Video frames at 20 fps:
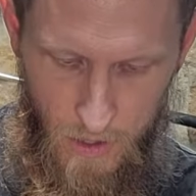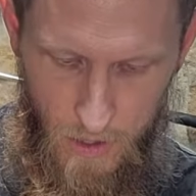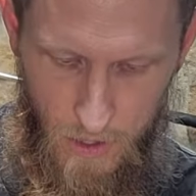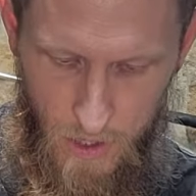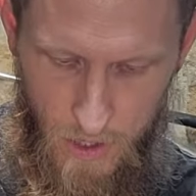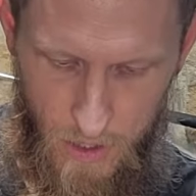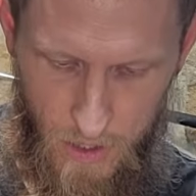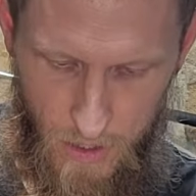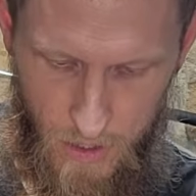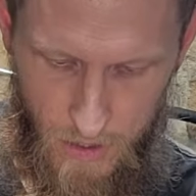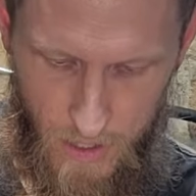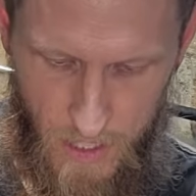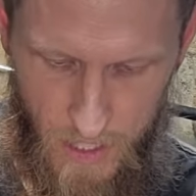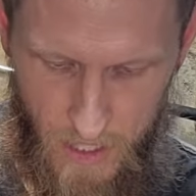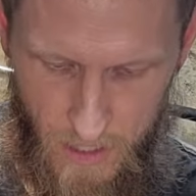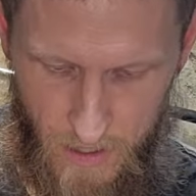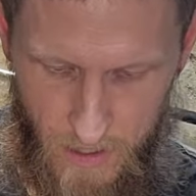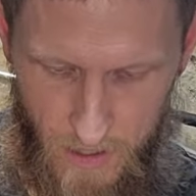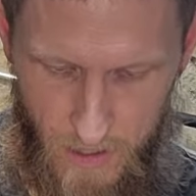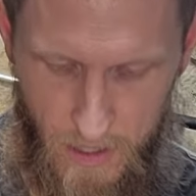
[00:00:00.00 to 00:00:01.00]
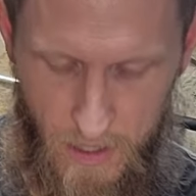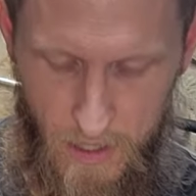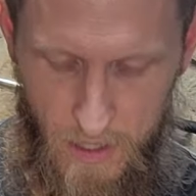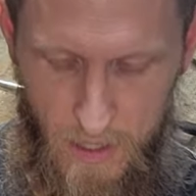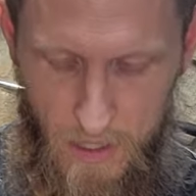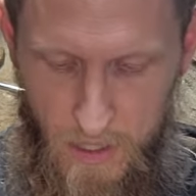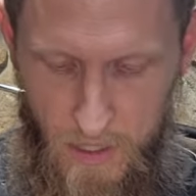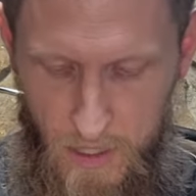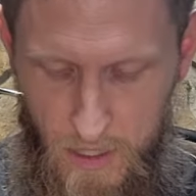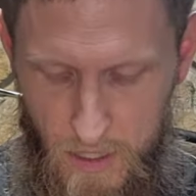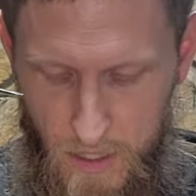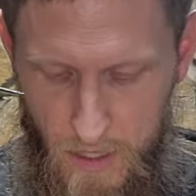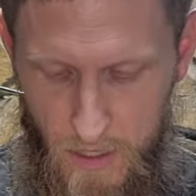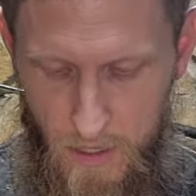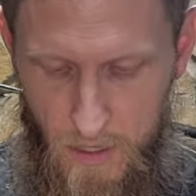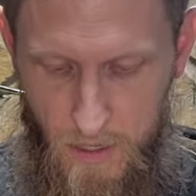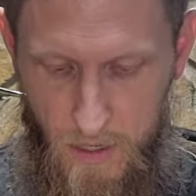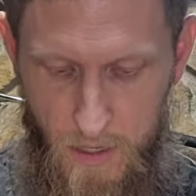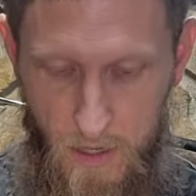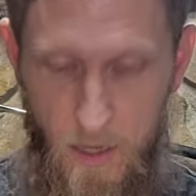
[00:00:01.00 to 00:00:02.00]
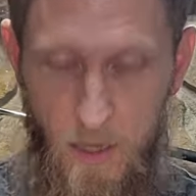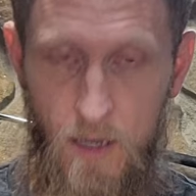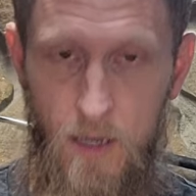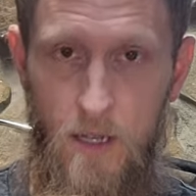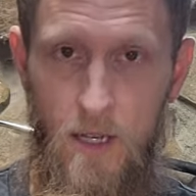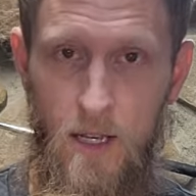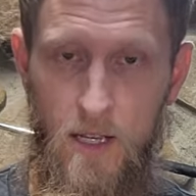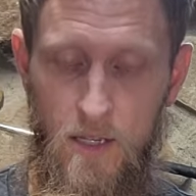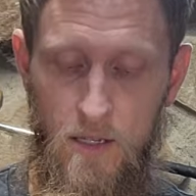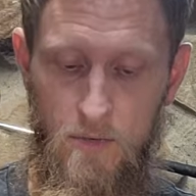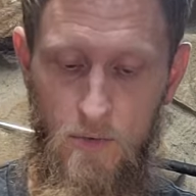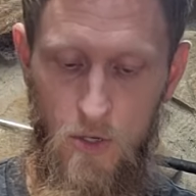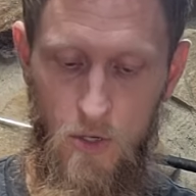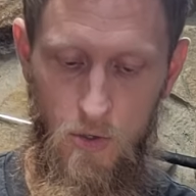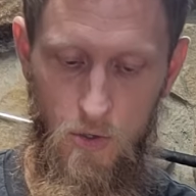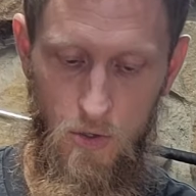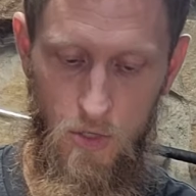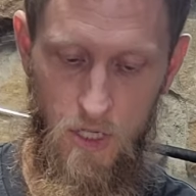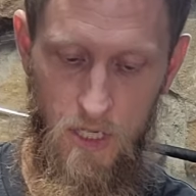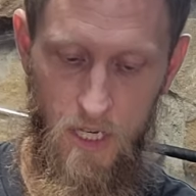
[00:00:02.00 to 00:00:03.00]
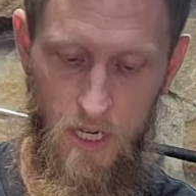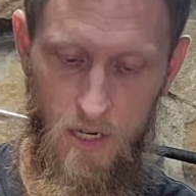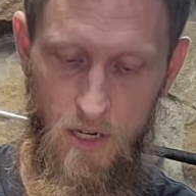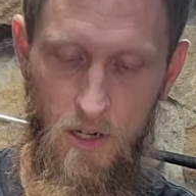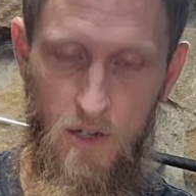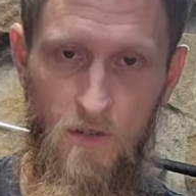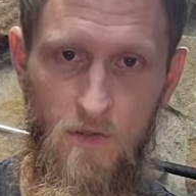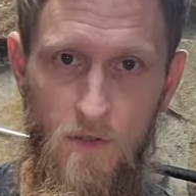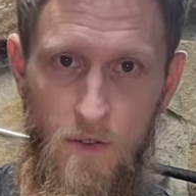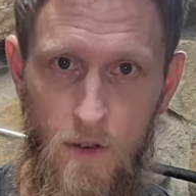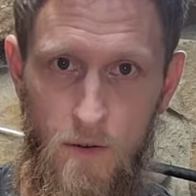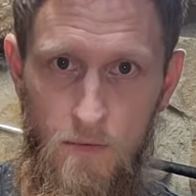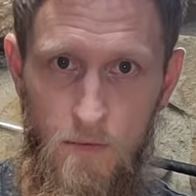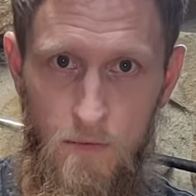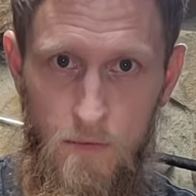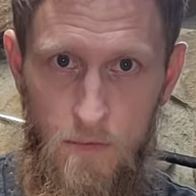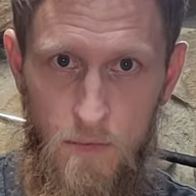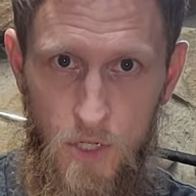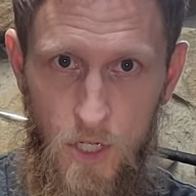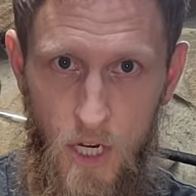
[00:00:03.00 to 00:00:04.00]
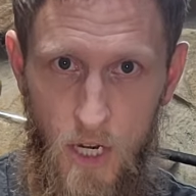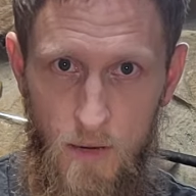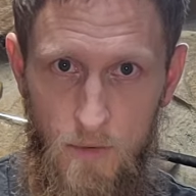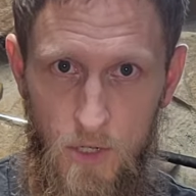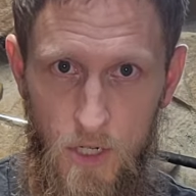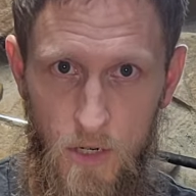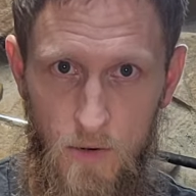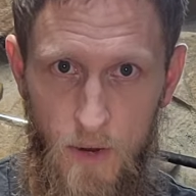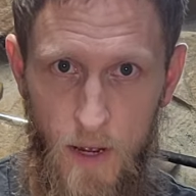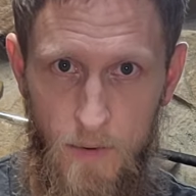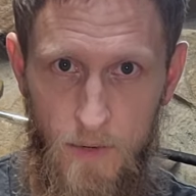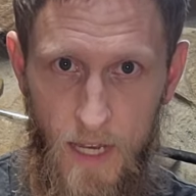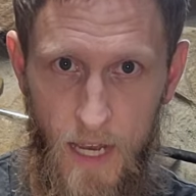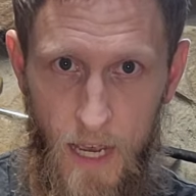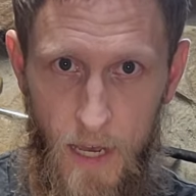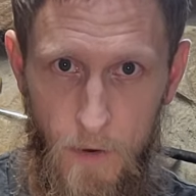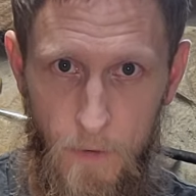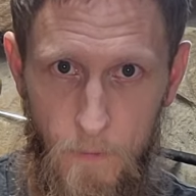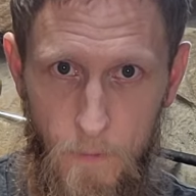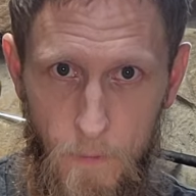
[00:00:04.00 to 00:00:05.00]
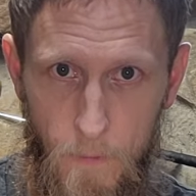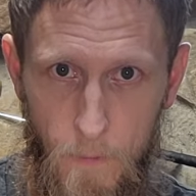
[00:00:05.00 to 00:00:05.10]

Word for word: So here is, got some cool stickers from JMG Reptile.